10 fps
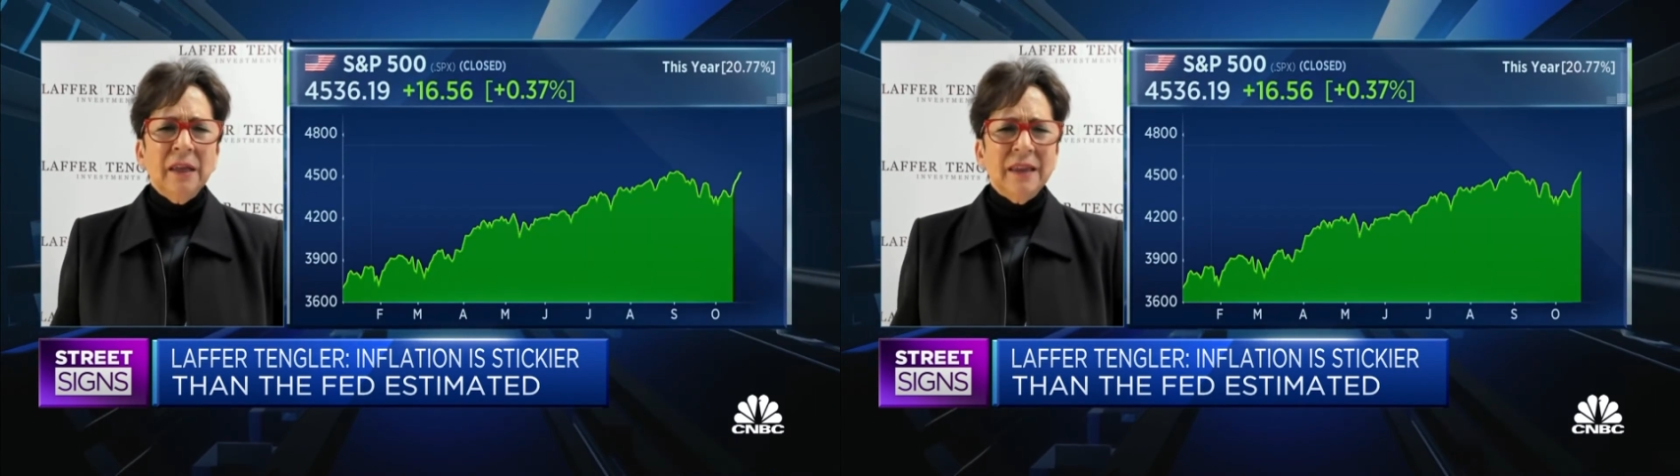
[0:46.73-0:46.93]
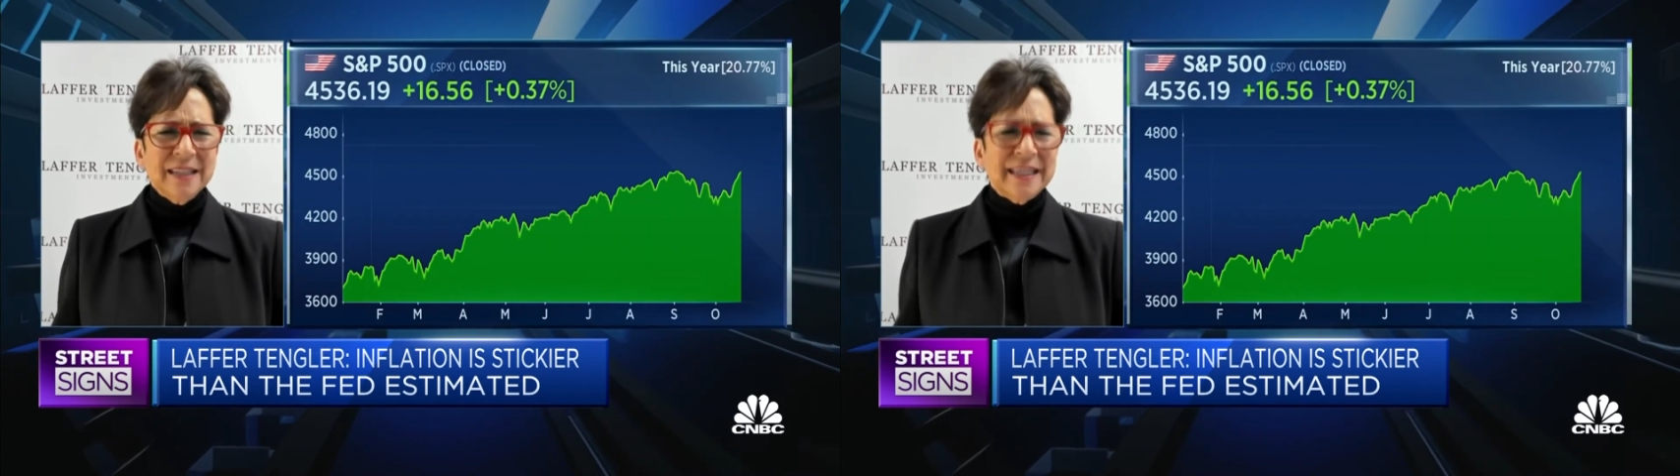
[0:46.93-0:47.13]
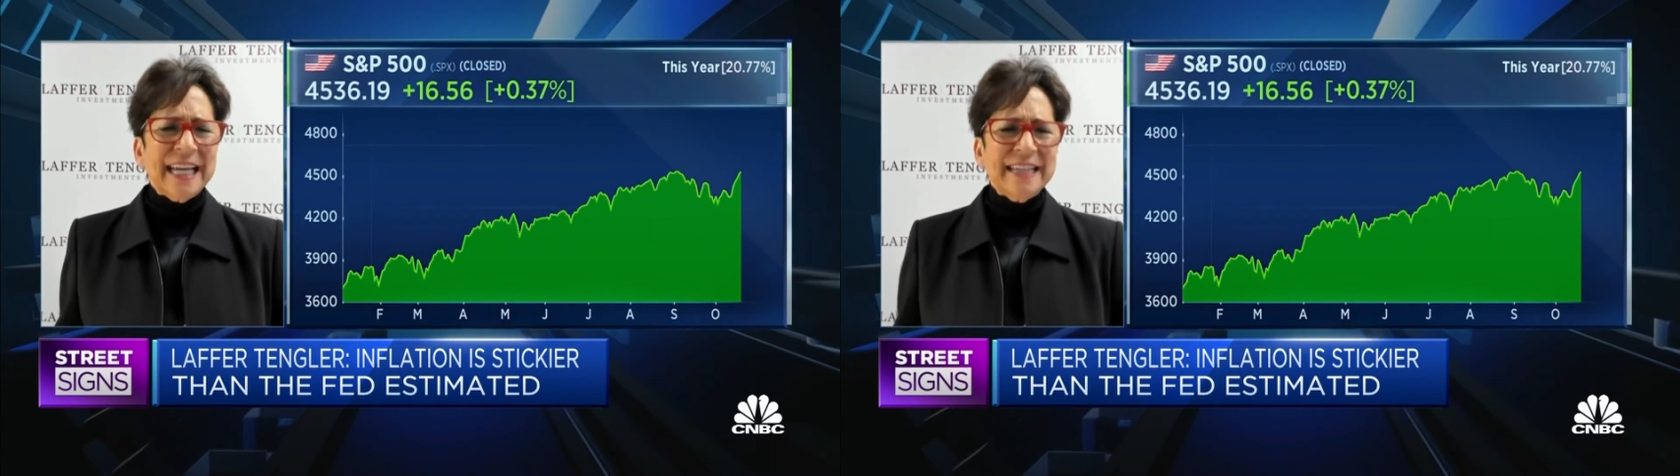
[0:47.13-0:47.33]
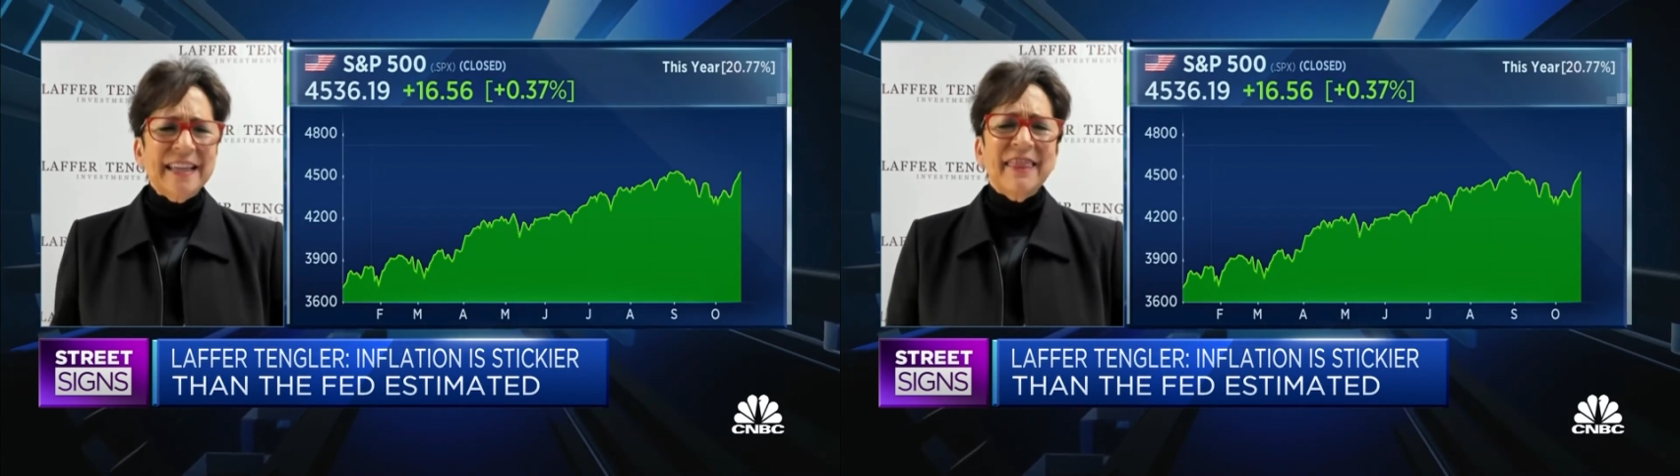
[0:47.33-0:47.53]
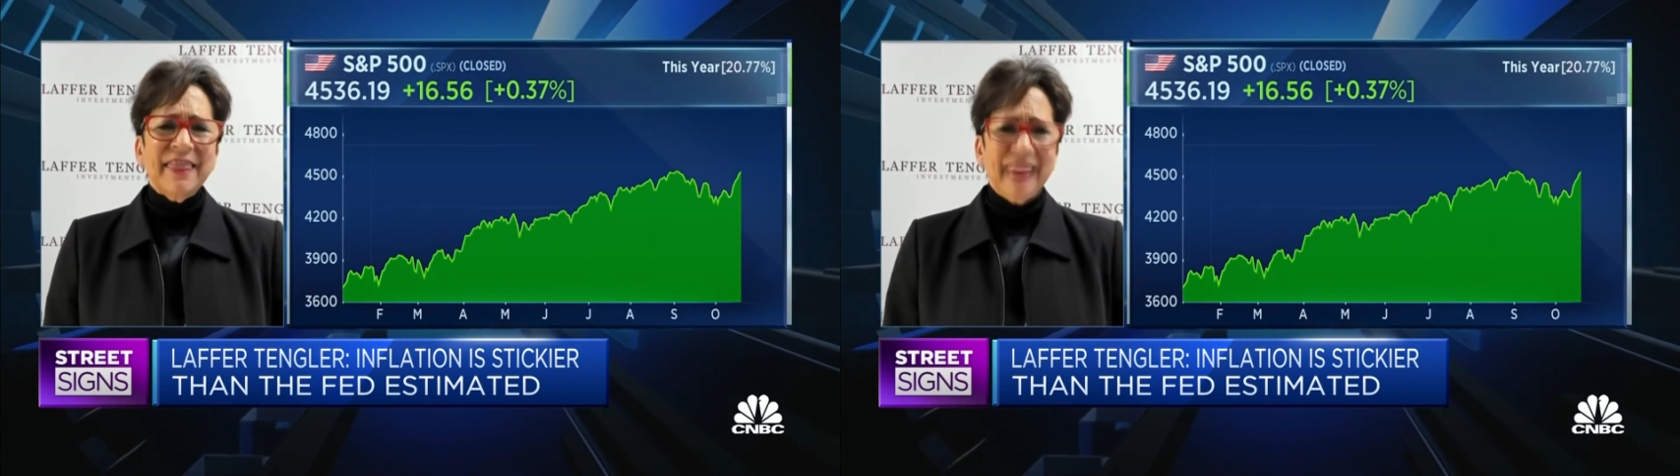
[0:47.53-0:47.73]
This
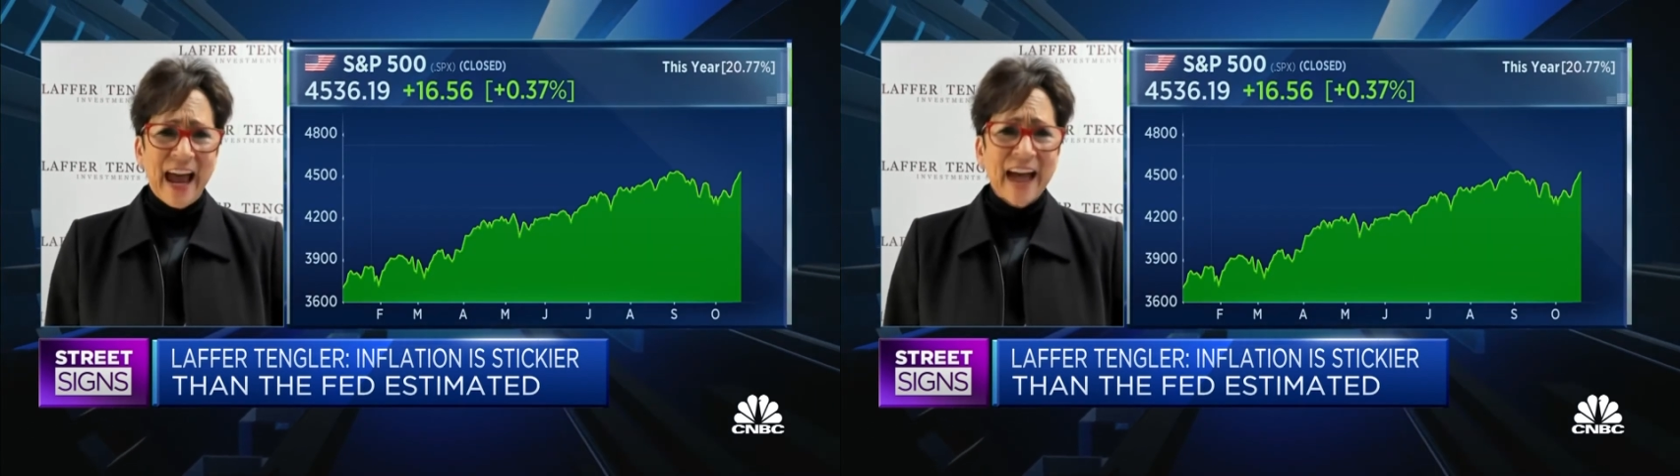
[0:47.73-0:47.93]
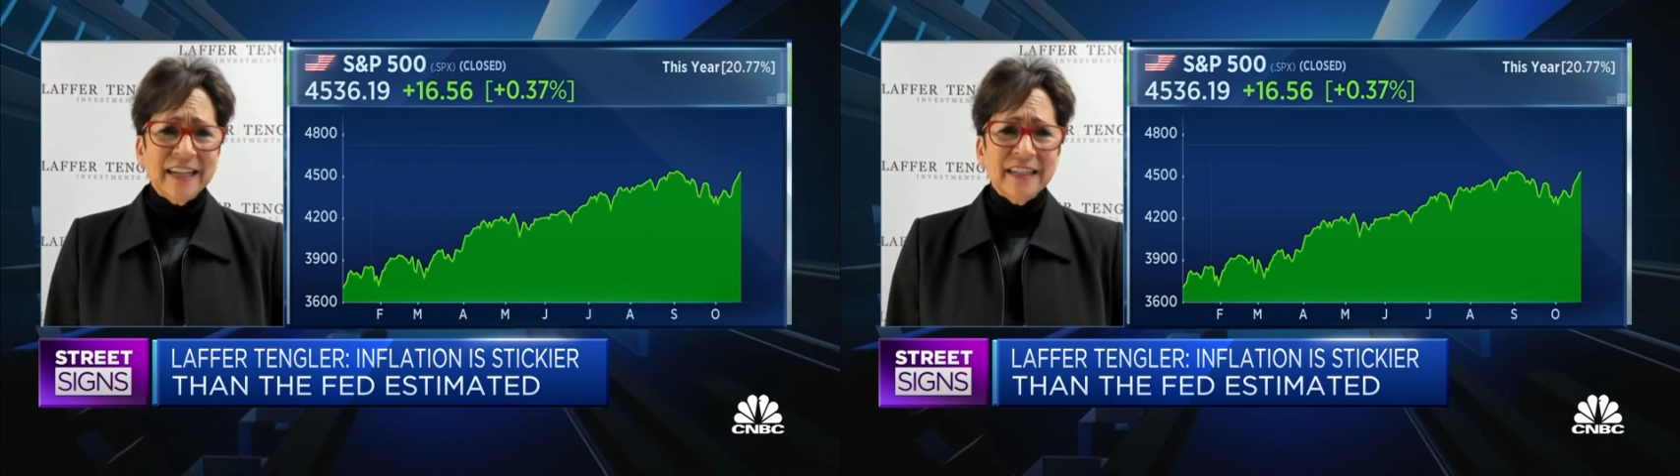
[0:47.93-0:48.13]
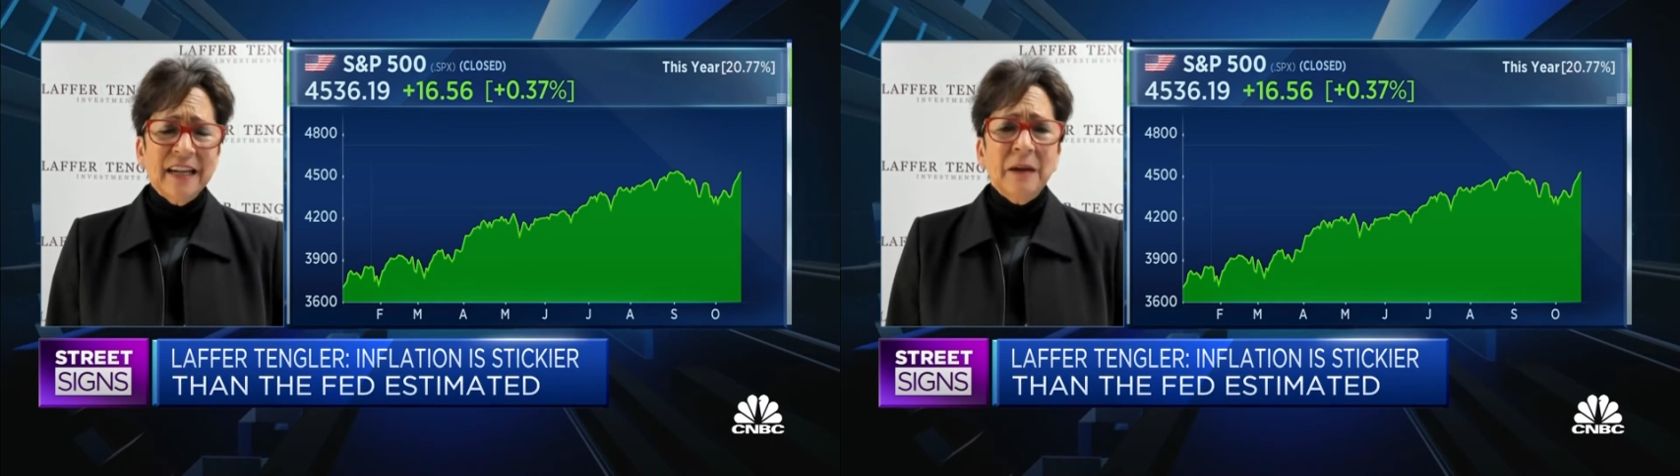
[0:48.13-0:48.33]
isn't that,